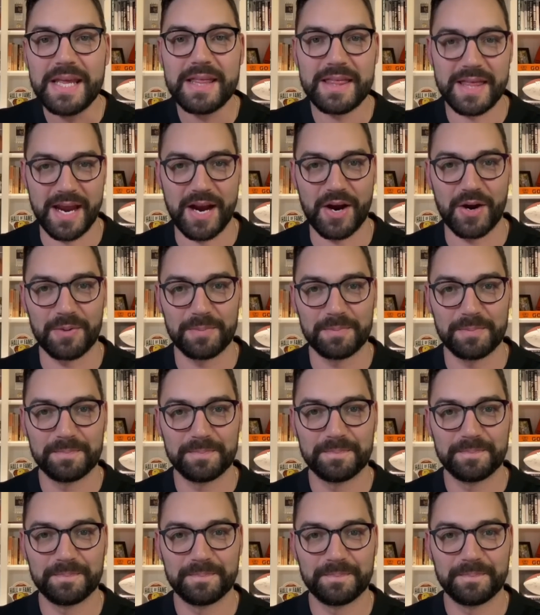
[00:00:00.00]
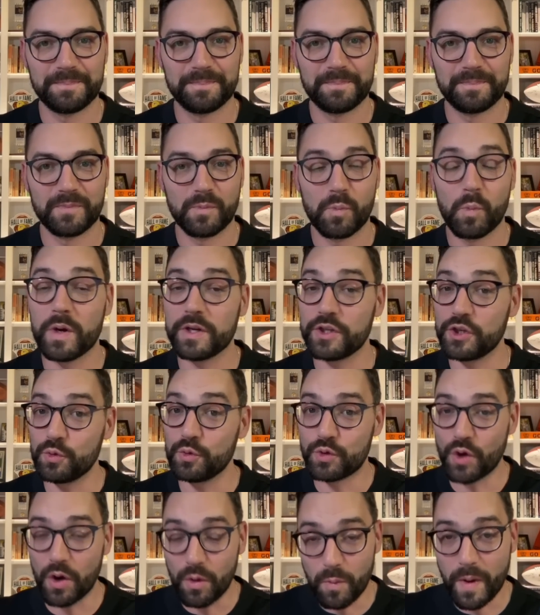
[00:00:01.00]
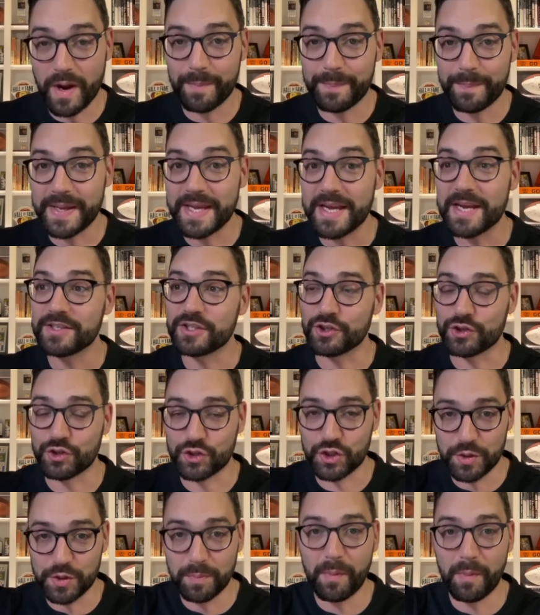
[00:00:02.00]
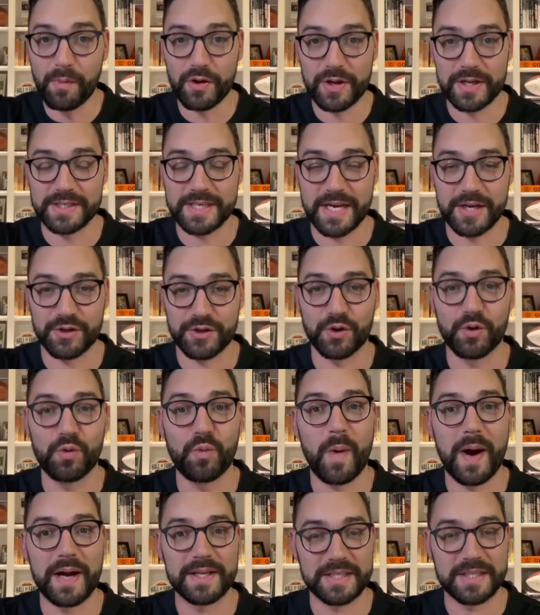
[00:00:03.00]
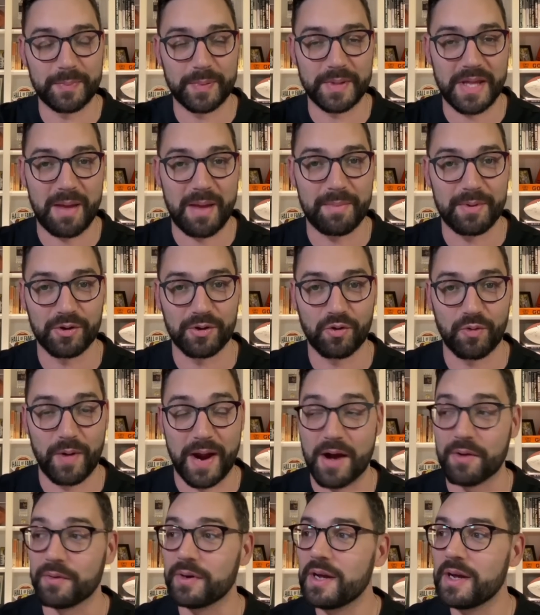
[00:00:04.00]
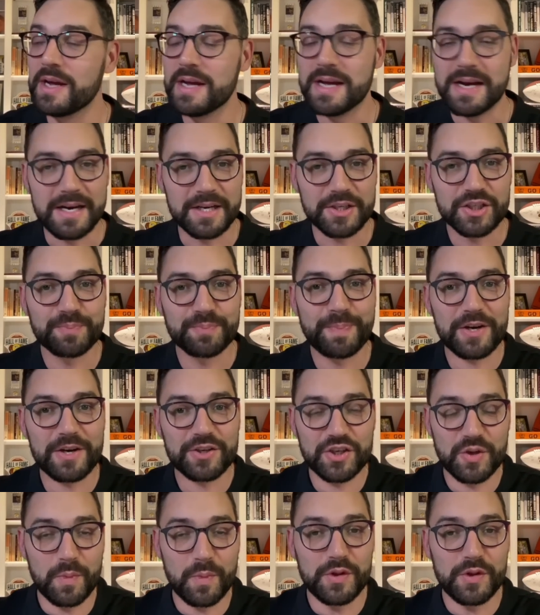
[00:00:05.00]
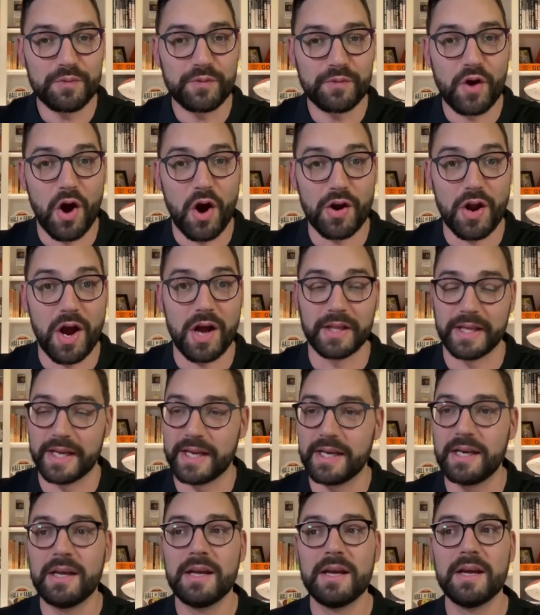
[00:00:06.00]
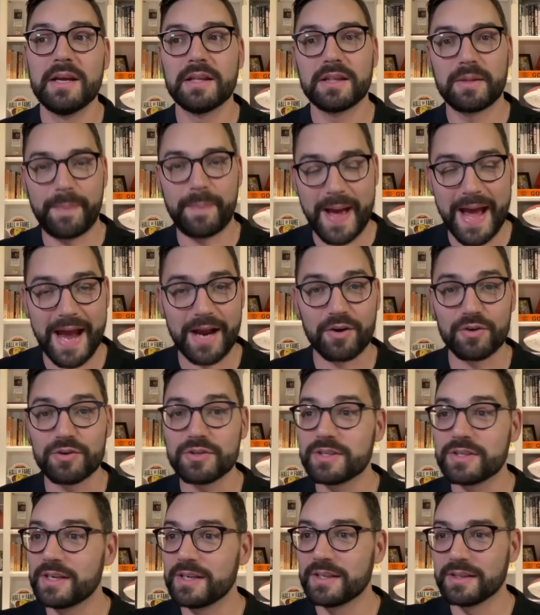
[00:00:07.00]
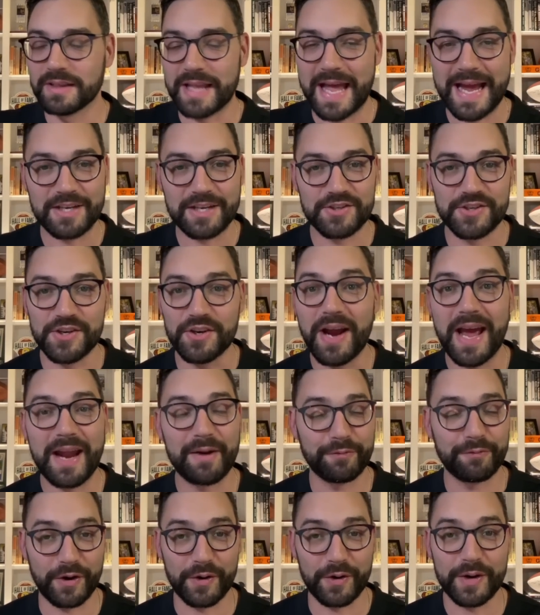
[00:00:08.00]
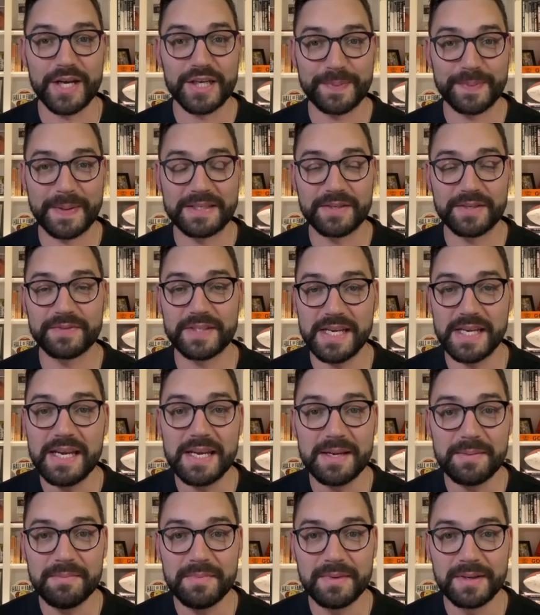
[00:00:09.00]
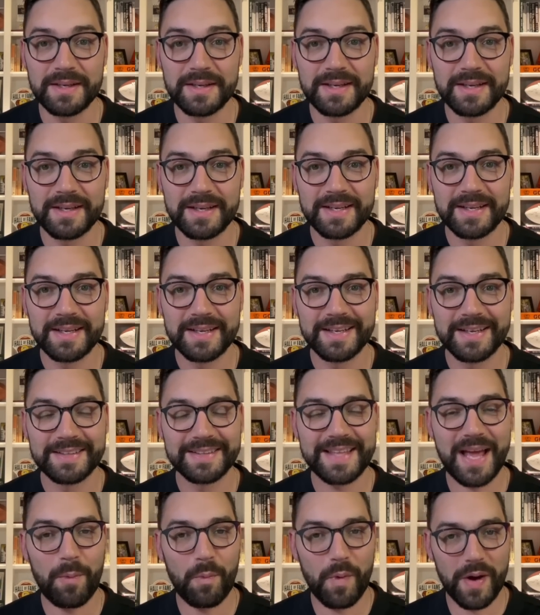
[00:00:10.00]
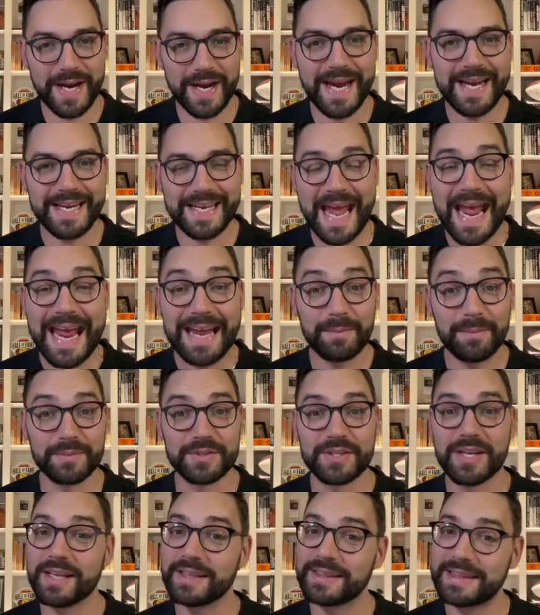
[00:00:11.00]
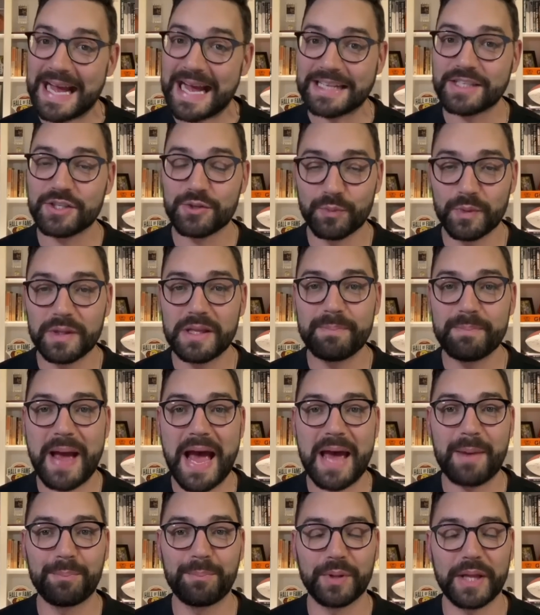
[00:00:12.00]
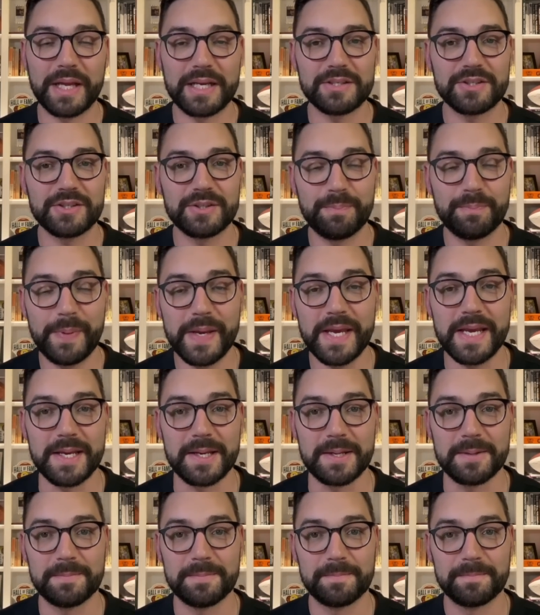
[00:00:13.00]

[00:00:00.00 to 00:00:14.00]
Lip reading: there. What you don't want to be is a Super Bowl contender who winds up in that middle ground, especially when you've gone all in. The Packers last year had a very expensive team that won 8 games. That's a really bad place to be.